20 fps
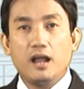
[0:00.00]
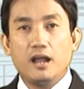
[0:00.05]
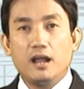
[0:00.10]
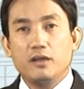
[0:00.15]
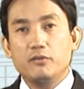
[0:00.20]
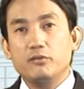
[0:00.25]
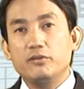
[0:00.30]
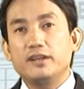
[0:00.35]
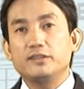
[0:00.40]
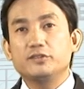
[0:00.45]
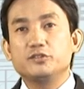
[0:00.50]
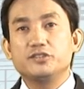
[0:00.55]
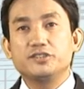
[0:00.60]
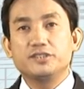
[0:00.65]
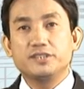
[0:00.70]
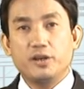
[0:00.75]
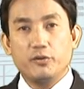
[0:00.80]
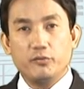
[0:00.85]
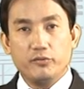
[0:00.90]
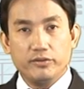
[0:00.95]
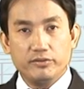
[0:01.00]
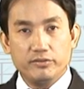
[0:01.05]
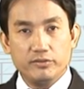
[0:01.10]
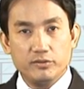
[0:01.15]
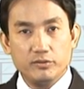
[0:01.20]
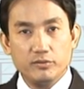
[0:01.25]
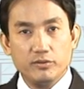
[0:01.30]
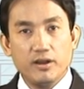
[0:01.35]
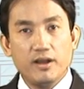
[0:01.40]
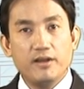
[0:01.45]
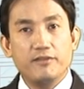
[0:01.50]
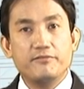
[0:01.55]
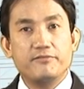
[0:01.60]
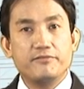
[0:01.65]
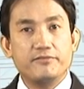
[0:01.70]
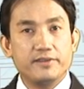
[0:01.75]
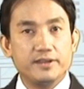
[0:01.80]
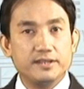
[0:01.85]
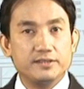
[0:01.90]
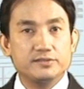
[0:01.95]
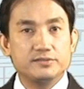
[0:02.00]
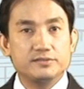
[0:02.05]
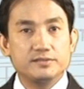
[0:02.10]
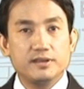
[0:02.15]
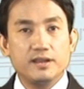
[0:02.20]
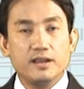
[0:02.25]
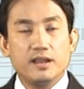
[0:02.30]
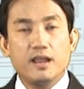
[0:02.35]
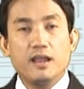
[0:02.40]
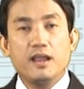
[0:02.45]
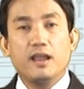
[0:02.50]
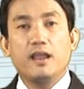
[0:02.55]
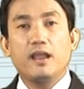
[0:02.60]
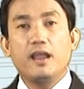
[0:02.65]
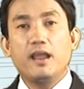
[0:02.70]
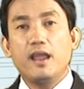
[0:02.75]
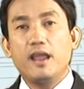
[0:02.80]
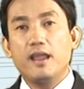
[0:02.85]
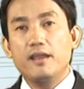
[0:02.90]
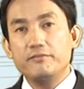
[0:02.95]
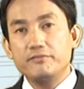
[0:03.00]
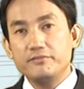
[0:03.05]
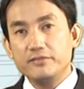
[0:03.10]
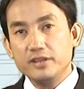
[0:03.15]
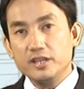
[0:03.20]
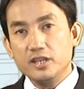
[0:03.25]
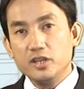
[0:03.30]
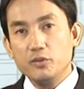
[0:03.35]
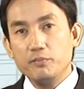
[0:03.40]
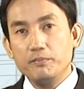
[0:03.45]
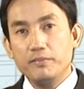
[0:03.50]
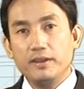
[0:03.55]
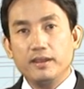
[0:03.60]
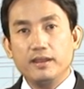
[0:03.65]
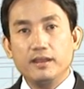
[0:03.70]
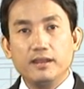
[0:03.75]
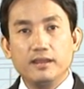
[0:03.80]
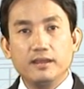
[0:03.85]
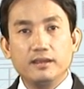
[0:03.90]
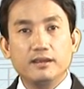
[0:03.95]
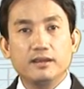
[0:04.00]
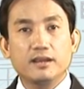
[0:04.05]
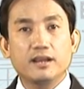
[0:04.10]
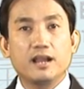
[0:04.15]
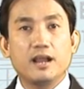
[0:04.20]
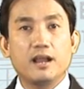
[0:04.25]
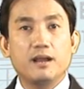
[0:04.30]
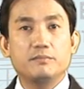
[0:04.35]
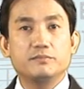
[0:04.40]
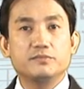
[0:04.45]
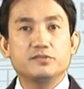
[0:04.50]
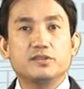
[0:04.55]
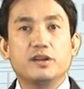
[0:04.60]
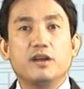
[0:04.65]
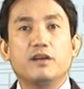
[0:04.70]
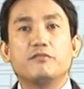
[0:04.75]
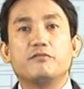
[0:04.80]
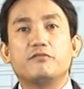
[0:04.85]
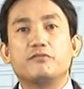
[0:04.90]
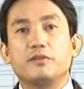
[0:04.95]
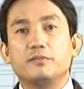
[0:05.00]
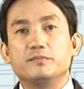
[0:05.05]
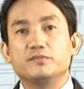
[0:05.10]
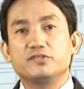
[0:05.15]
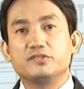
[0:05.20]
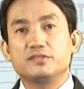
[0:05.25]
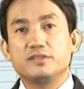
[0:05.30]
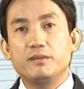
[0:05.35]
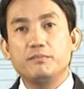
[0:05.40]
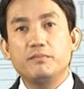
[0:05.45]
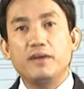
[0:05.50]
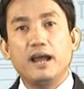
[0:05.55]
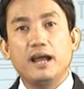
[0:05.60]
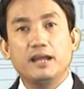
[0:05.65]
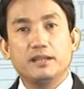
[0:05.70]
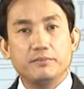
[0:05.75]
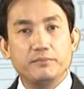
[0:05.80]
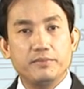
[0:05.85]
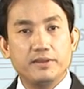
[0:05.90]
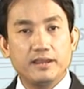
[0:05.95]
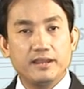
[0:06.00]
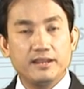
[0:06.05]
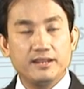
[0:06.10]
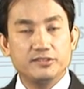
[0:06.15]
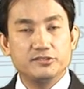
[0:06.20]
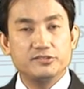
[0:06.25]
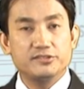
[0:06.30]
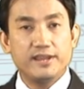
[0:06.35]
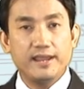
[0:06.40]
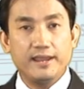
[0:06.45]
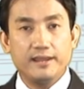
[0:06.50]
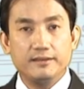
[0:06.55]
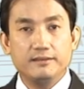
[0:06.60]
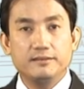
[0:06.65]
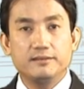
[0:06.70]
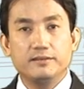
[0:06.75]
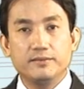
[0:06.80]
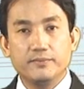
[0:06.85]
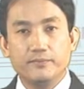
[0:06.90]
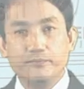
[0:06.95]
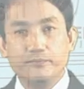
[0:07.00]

I would like to share with you a phrase. Every new beginning comes from some other beginning's end.